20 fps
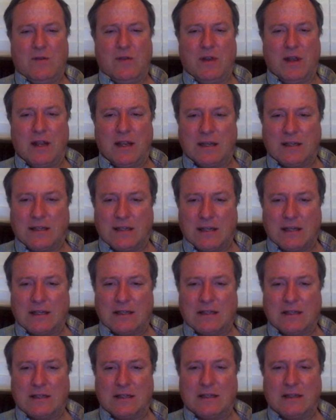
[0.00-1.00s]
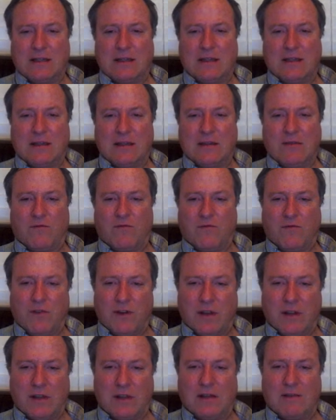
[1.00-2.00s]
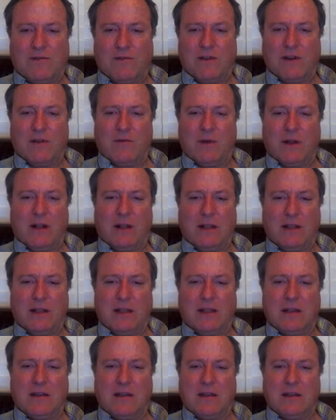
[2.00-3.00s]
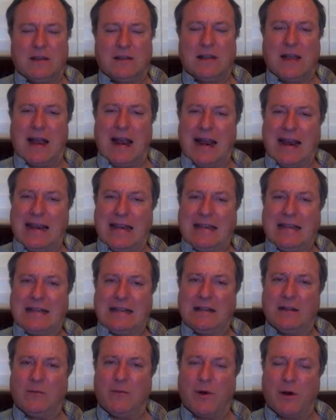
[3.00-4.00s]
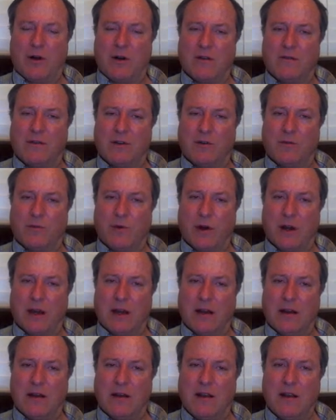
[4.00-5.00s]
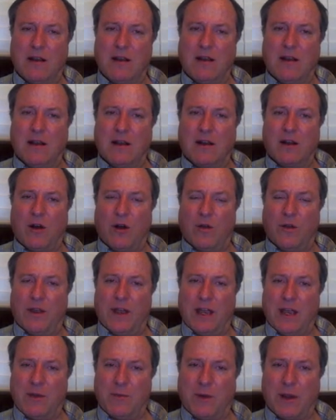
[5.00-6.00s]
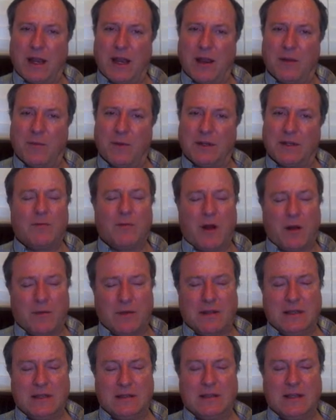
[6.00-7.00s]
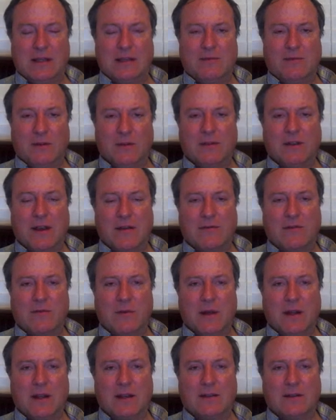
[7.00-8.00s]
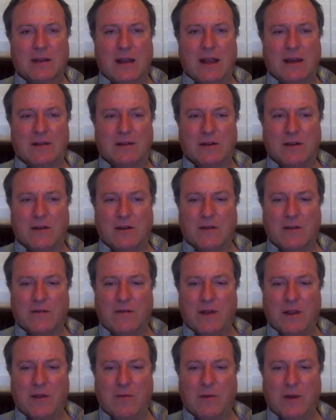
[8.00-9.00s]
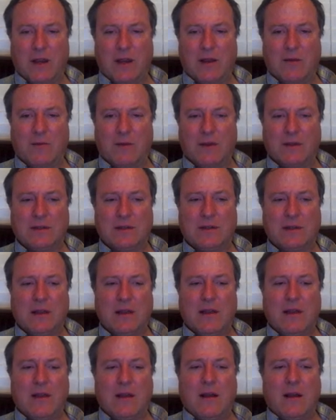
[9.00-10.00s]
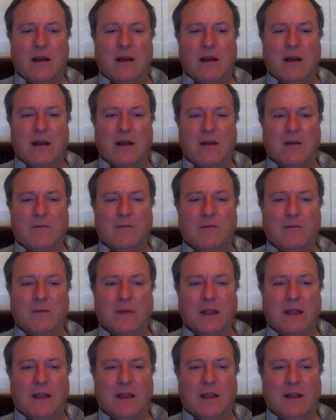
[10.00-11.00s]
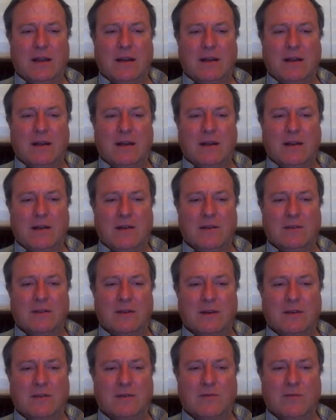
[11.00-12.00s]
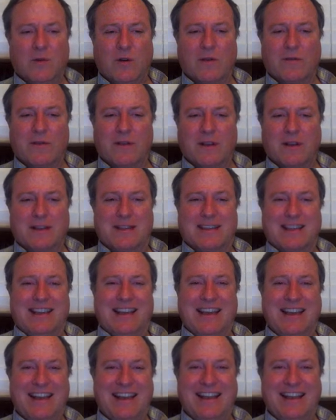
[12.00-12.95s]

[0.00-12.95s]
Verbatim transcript: it exists really fundamentally in this tiny little part of your brain called the hippocampus. Probably these days, most everybody has actually heard of the hippocampus. Um, and, you know, here's Morpheus